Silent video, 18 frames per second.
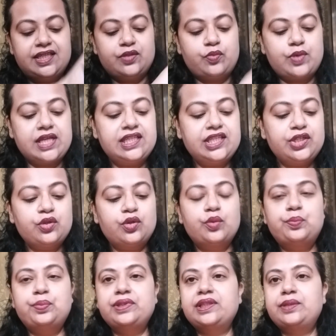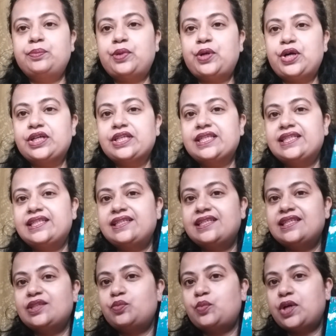So once you open the box,
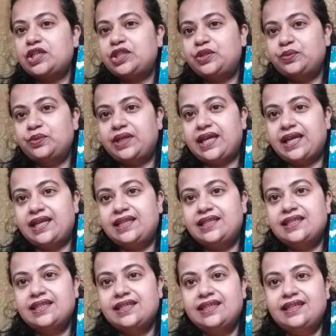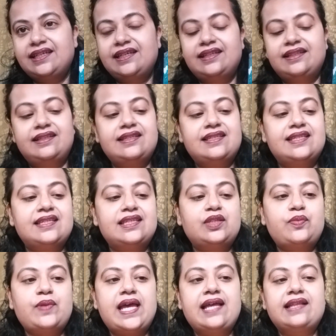this is what you get. This
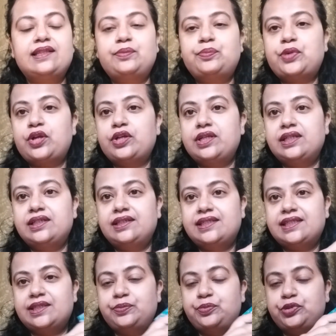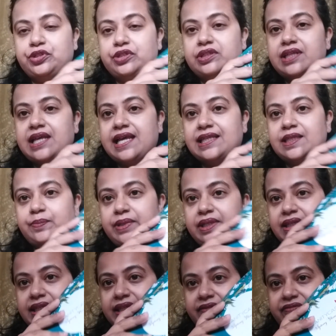is where the product description has
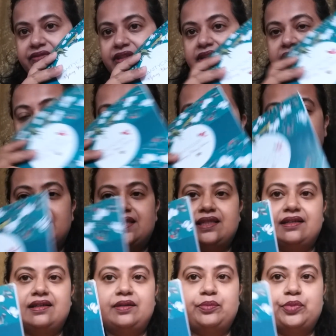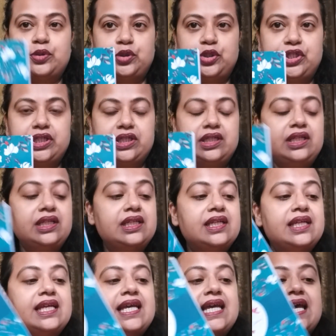been given, this brochure,
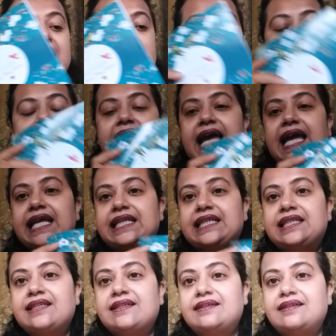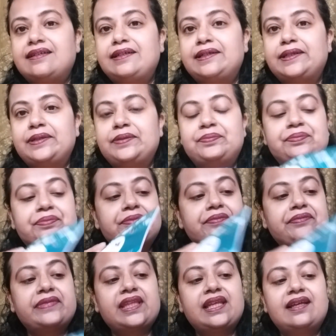and
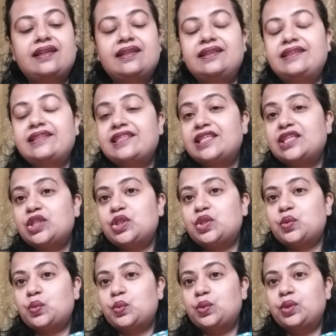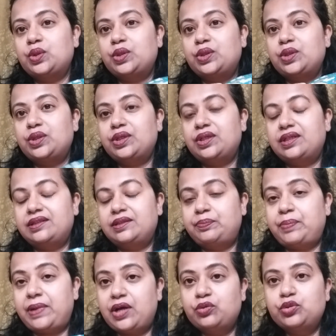this is
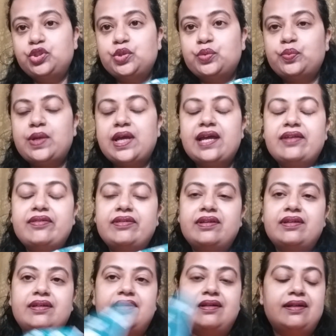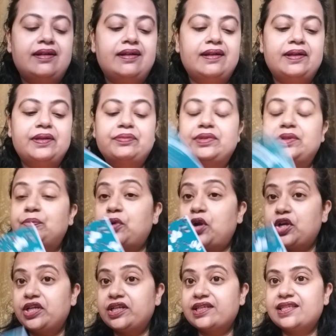the pouch where the
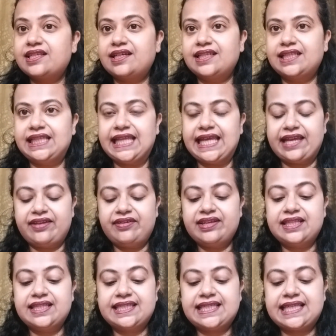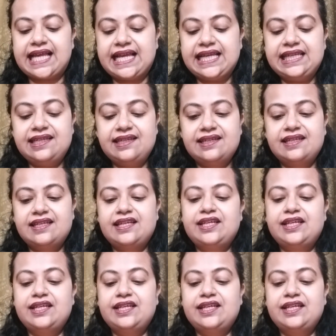products are there inside.